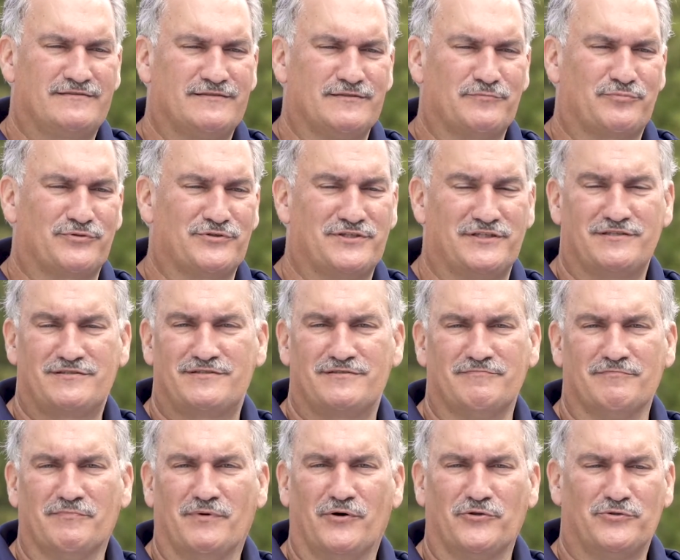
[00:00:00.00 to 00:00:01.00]
presents
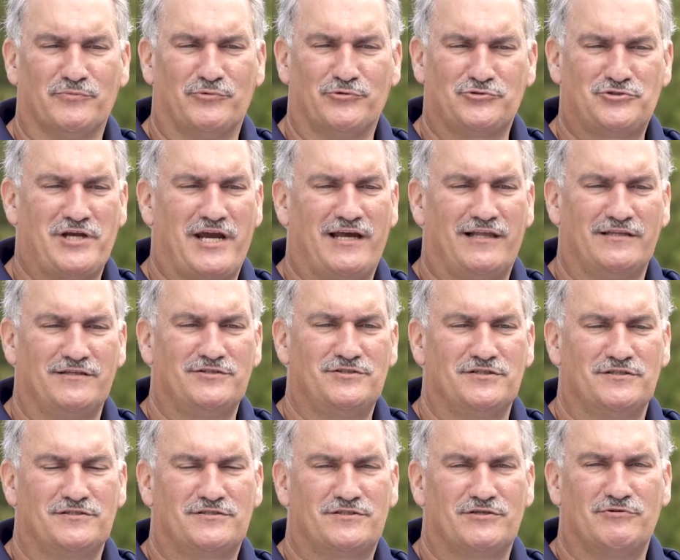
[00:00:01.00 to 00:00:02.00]
multiple
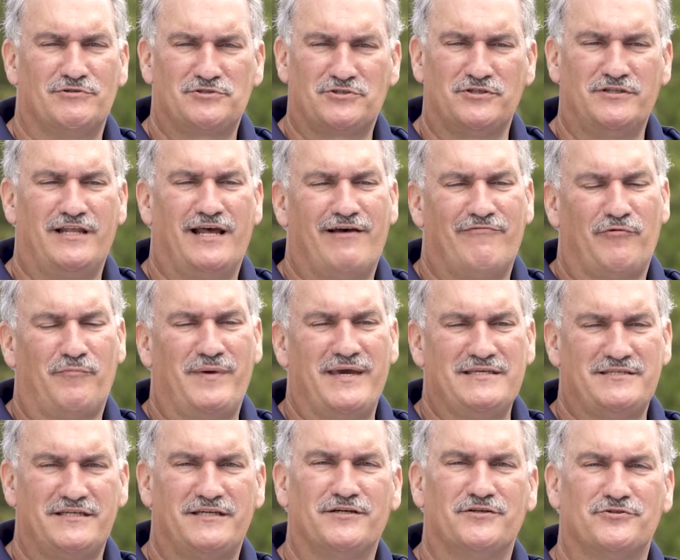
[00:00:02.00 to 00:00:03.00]
challenges, so it's good to have a
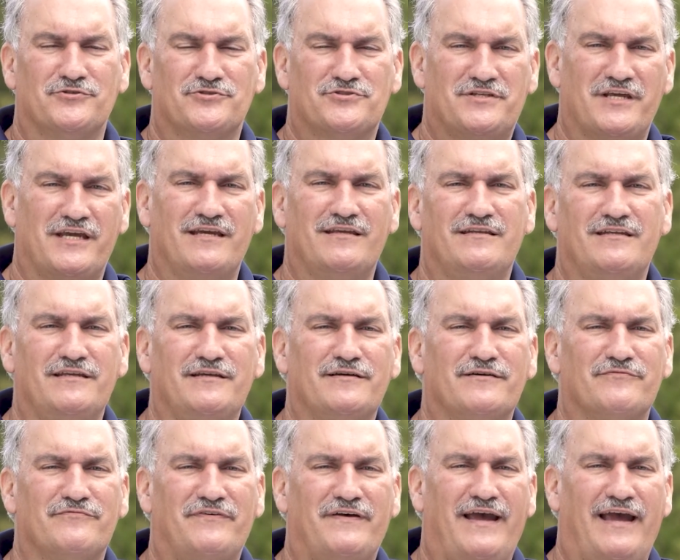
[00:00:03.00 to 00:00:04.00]
basic understanding
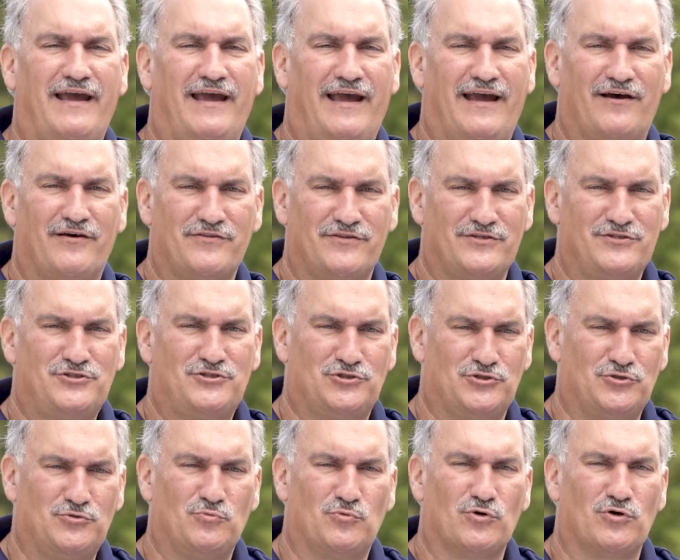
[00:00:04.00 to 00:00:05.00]
of how this
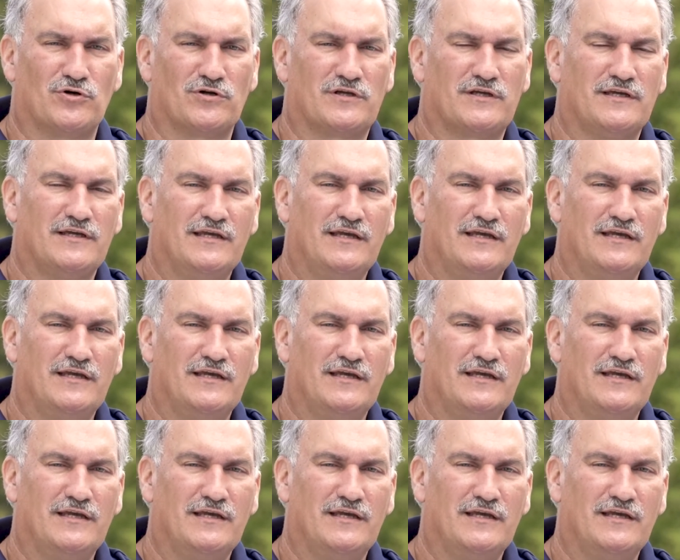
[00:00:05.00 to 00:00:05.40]
should work